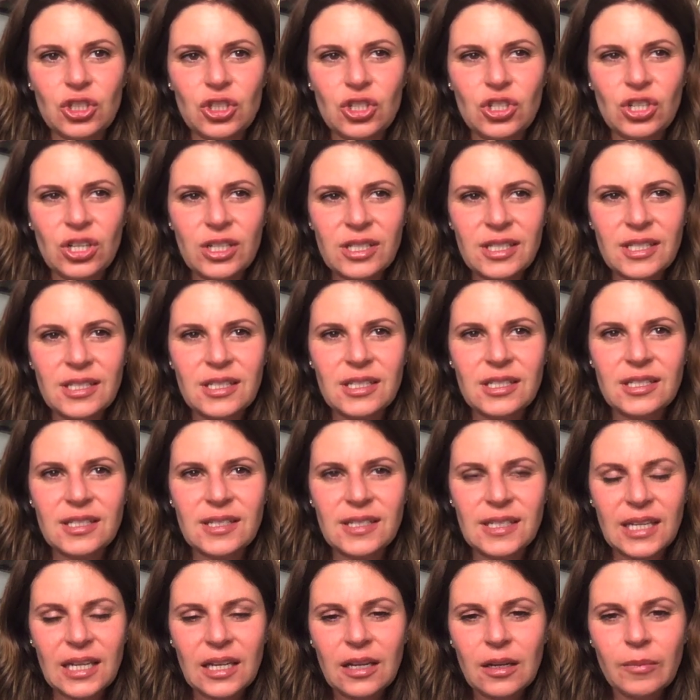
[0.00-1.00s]
just
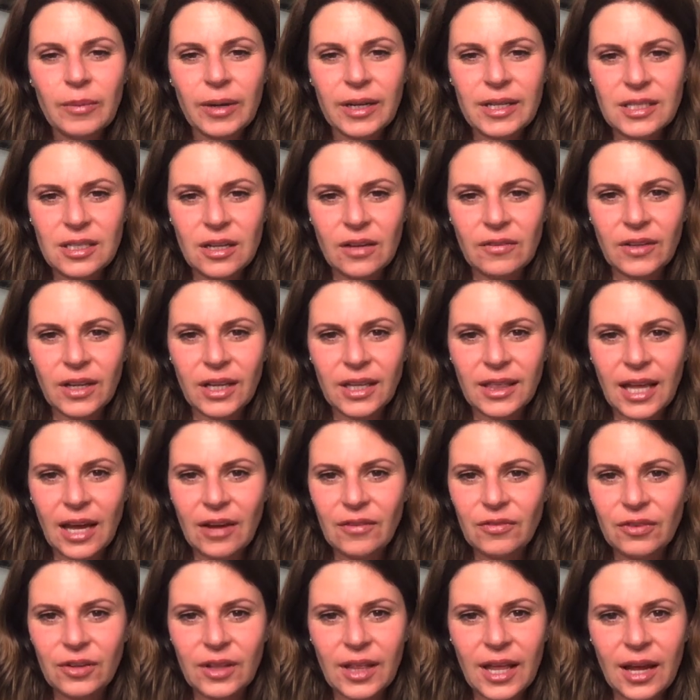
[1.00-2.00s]
seeing myself like
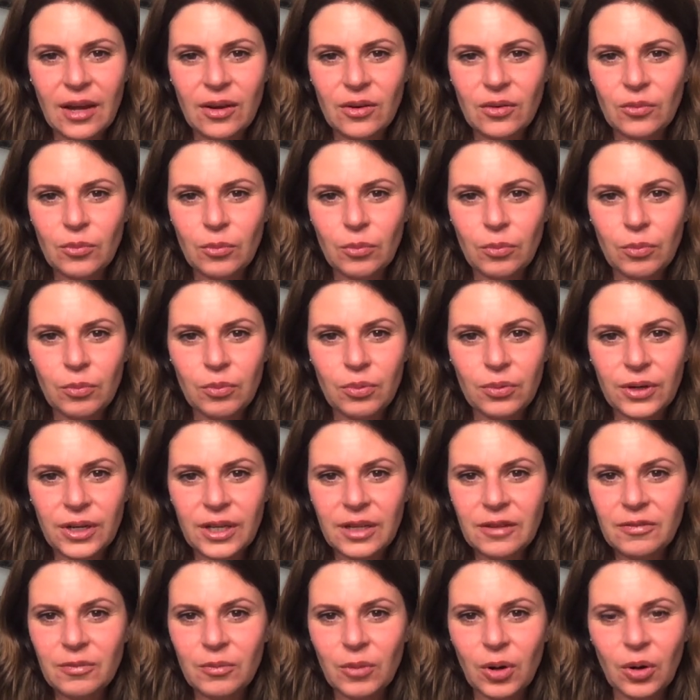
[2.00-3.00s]
that for that
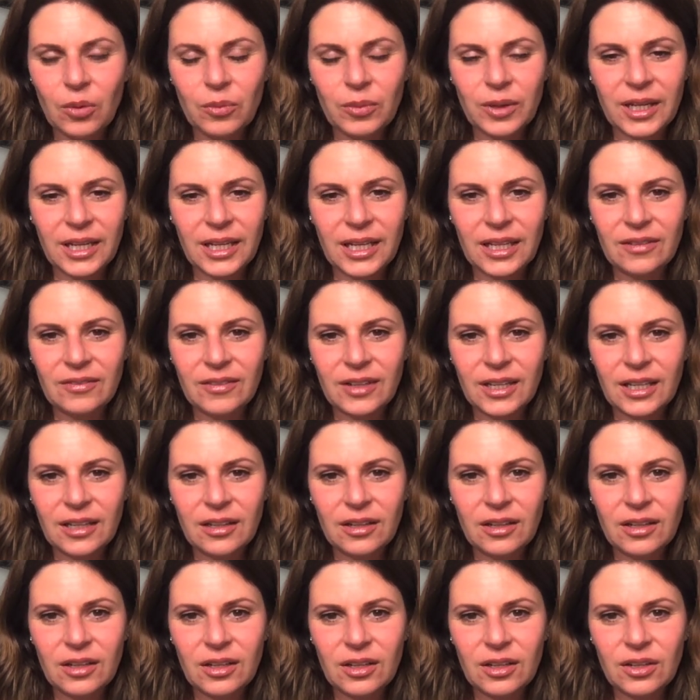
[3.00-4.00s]
brief moment,
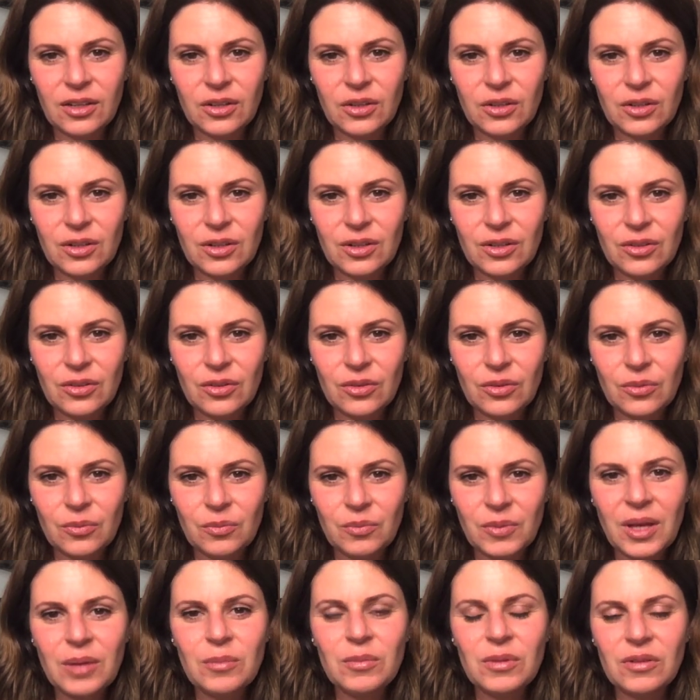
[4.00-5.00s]
even,
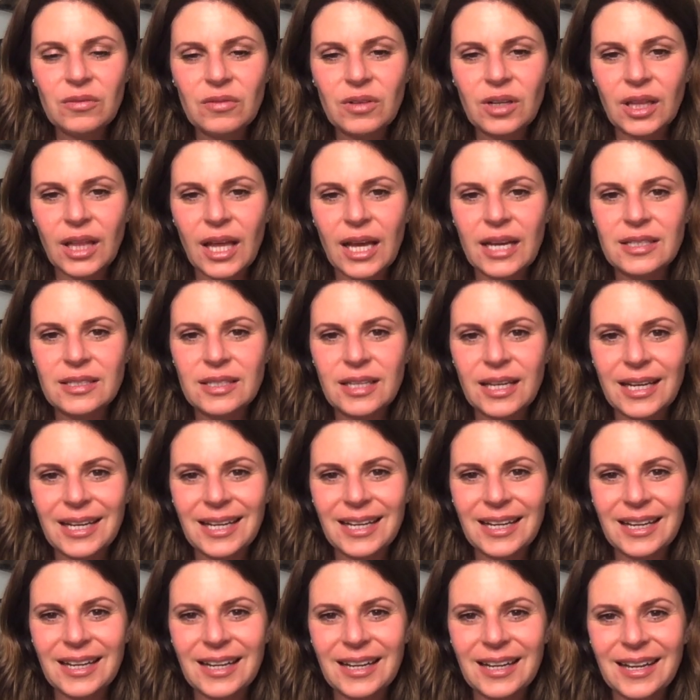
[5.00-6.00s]
made me realize that
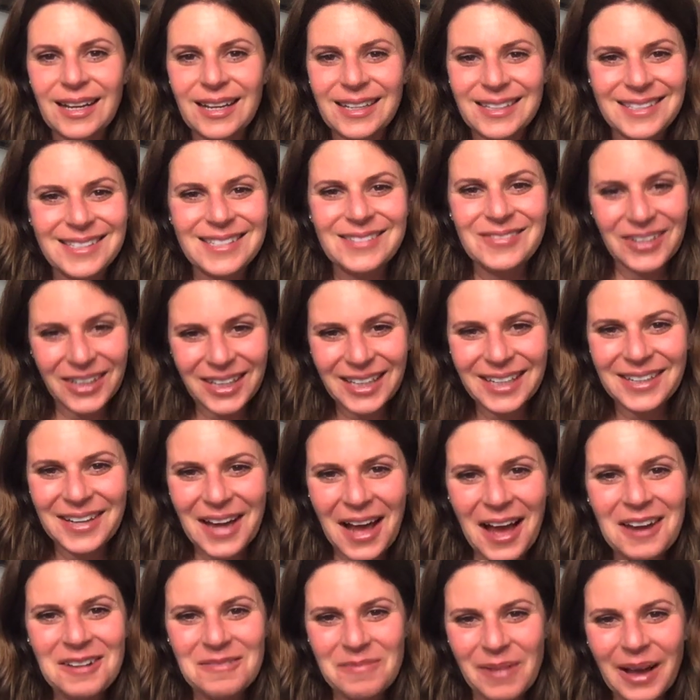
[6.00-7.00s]
it it's really
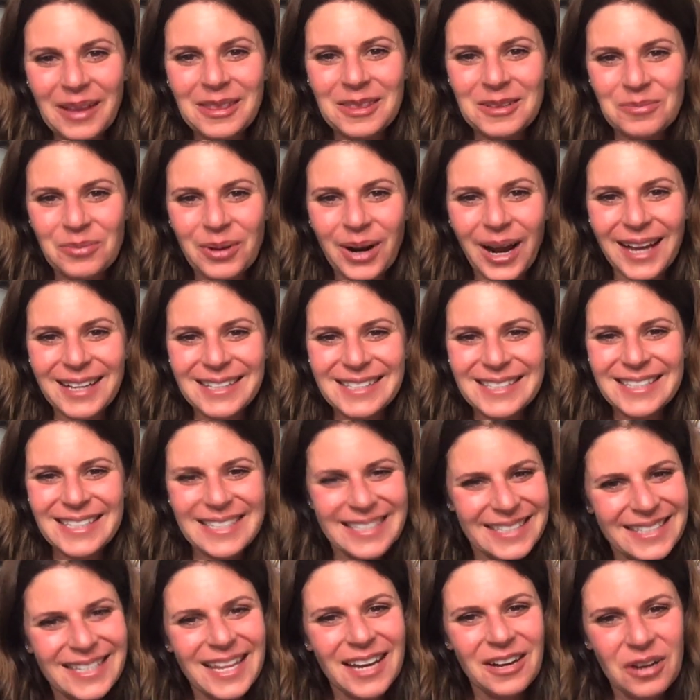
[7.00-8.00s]
not about the breasts.
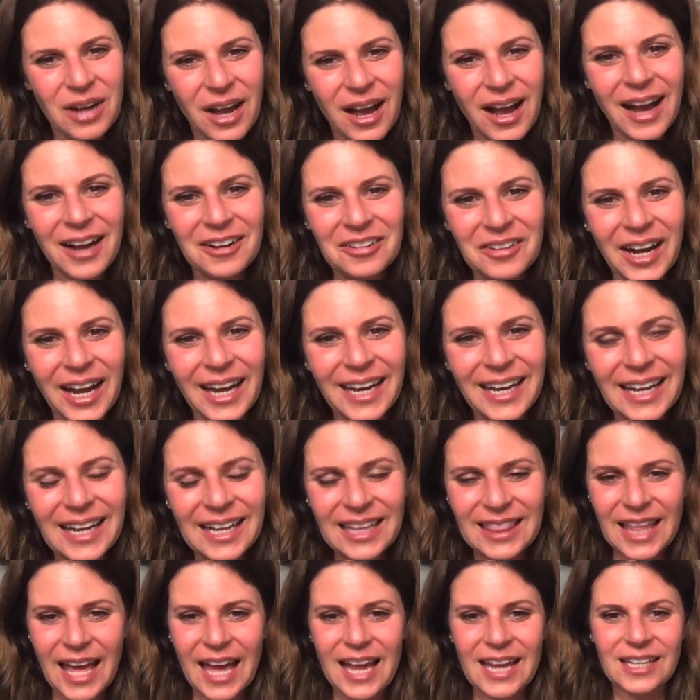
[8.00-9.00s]
Isn't that
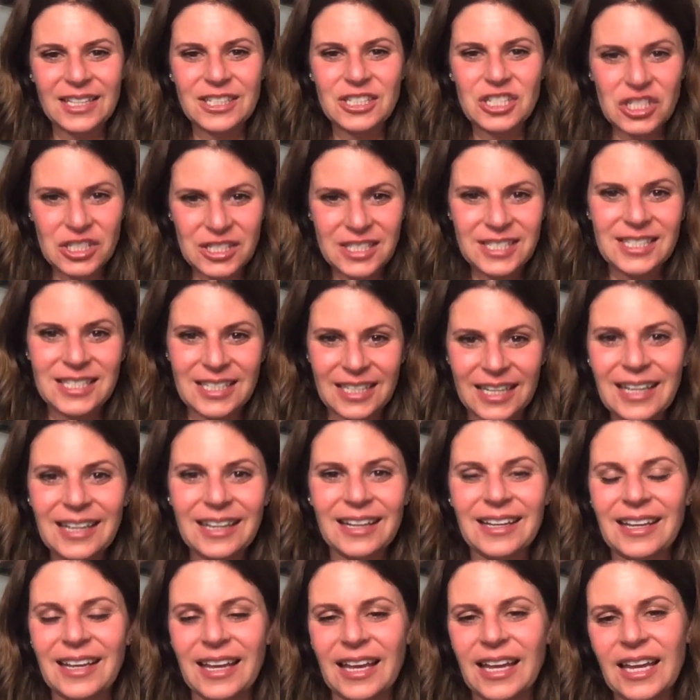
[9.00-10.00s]
ironic that just
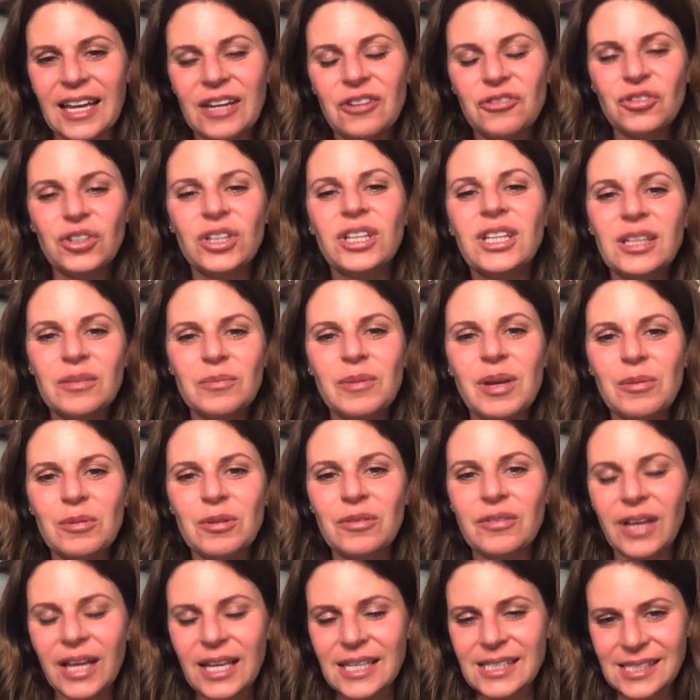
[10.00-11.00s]
seeing it really made
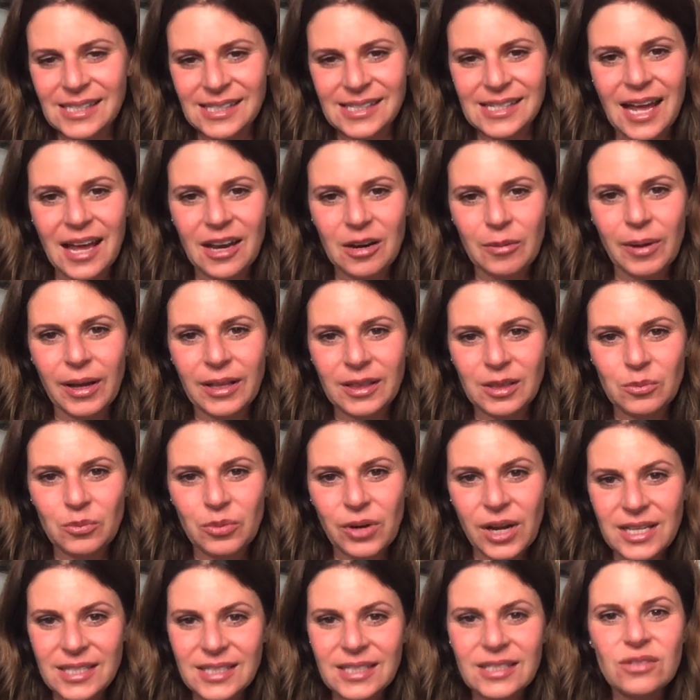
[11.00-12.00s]
me realize it's not about the
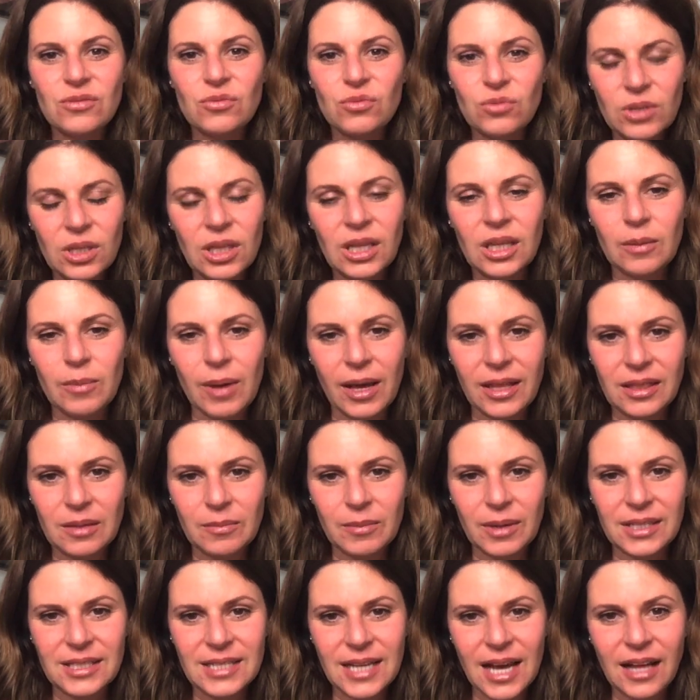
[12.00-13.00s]
breasts. It's really about the
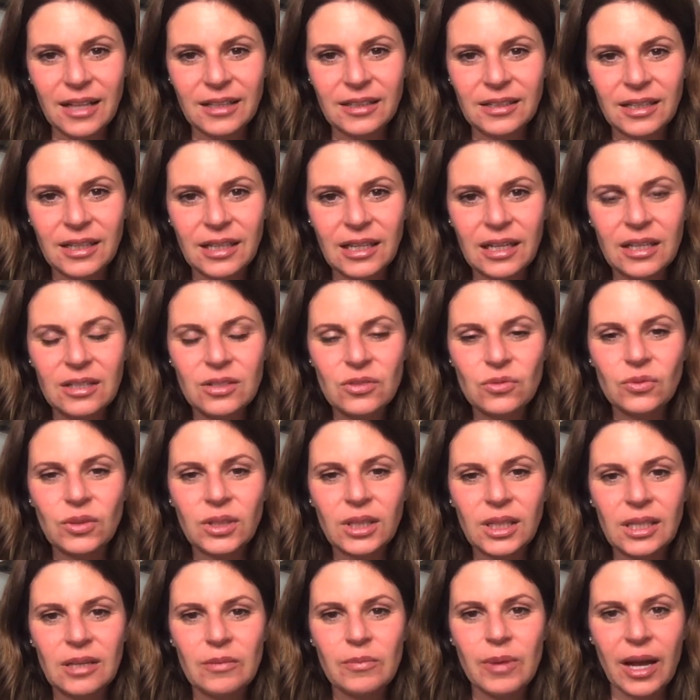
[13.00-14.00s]
mentality. It's
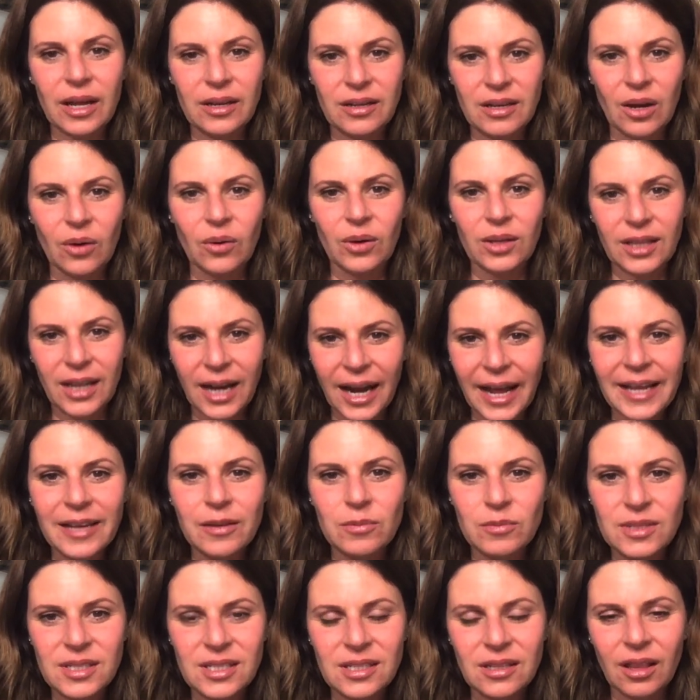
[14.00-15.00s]
really about knowing that I
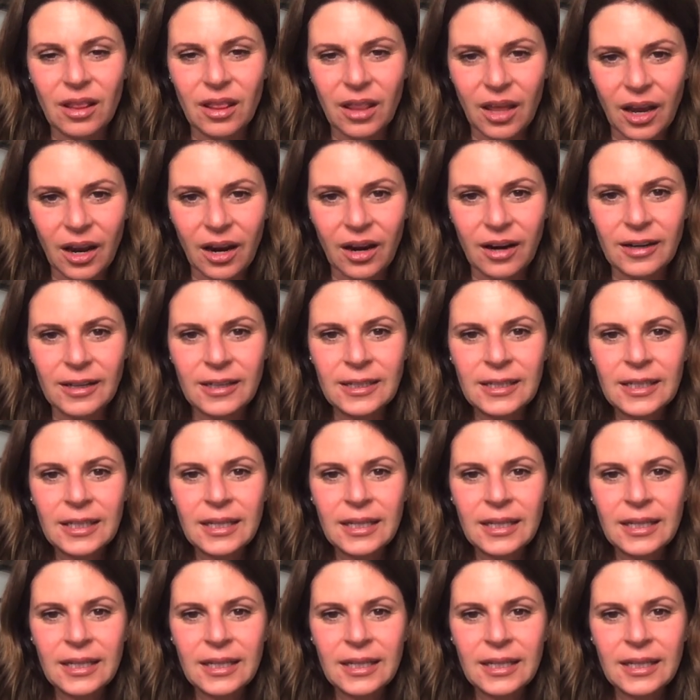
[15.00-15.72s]
am still there.